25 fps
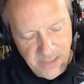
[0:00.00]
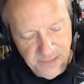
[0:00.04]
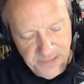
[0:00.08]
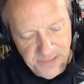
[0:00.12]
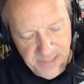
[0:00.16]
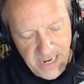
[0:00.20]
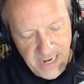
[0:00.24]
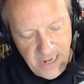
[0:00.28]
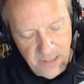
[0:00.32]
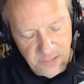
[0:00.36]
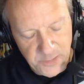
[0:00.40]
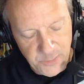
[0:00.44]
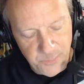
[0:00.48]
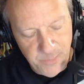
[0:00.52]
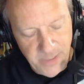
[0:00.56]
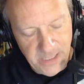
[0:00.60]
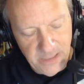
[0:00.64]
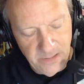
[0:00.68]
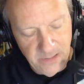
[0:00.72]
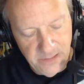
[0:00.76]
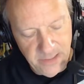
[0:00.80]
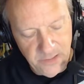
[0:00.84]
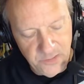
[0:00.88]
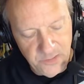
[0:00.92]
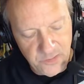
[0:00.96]
Towns beat
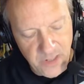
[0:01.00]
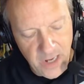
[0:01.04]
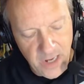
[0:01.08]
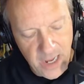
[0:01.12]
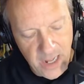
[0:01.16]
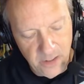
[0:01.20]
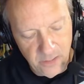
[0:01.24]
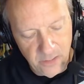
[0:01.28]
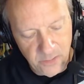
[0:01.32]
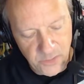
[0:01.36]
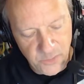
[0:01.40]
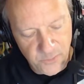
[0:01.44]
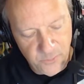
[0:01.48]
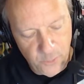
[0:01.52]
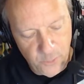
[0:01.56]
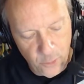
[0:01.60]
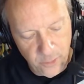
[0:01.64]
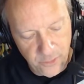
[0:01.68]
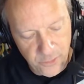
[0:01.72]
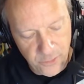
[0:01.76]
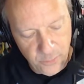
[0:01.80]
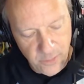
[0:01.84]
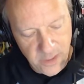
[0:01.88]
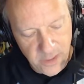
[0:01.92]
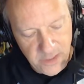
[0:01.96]
Elite Scholars
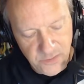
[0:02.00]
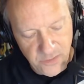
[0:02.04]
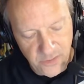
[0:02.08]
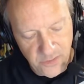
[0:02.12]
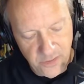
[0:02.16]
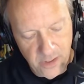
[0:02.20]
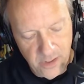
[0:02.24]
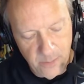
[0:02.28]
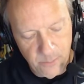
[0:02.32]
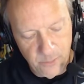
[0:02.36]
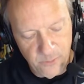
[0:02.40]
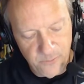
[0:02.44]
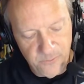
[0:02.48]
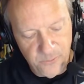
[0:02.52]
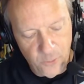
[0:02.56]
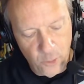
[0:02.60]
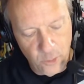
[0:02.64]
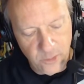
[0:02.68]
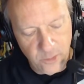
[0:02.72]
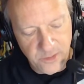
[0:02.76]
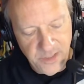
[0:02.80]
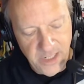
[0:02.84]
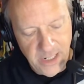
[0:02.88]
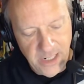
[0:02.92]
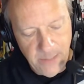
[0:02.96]
4-3. So the number
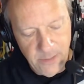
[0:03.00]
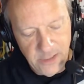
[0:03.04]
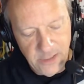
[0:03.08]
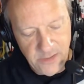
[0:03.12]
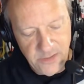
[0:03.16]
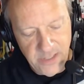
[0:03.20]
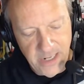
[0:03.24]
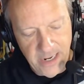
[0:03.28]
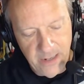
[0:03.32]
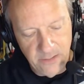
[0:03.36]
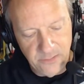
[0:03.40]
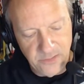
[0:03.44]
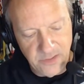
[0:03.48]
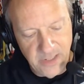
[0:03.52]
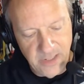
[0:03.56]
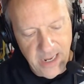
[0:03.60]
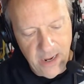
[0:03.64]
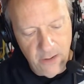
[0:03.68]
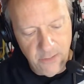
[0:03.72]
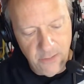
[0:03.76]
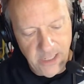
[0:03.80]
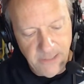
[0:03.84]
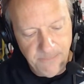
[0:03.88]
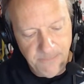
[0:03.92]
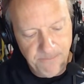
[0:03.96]
4 team in Towns
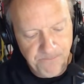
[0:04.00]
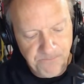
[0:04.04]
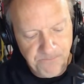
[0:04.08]
County